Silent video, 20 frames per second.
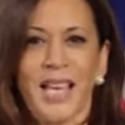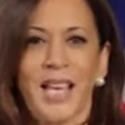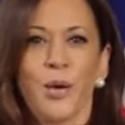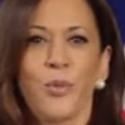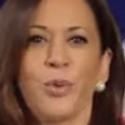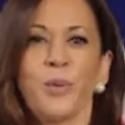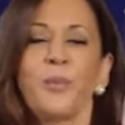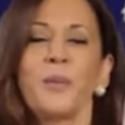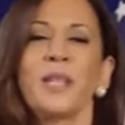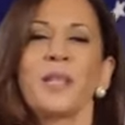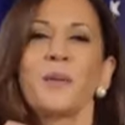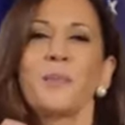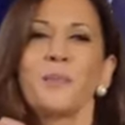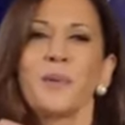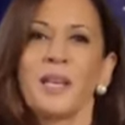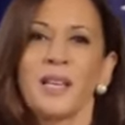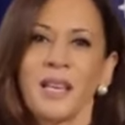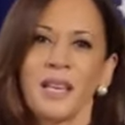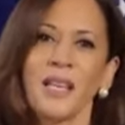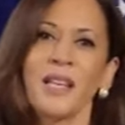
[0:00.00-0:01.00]
It would be the
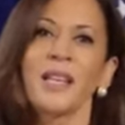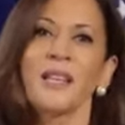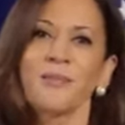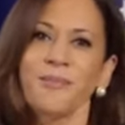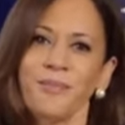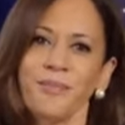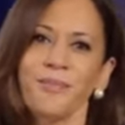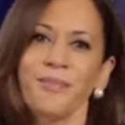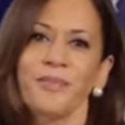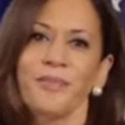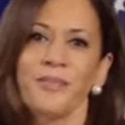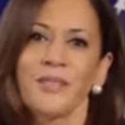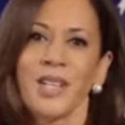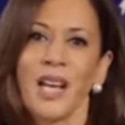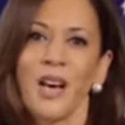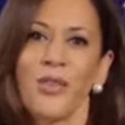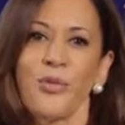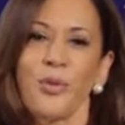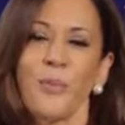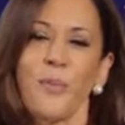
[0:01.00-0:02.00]
beginning
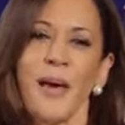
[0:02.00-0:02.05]
of a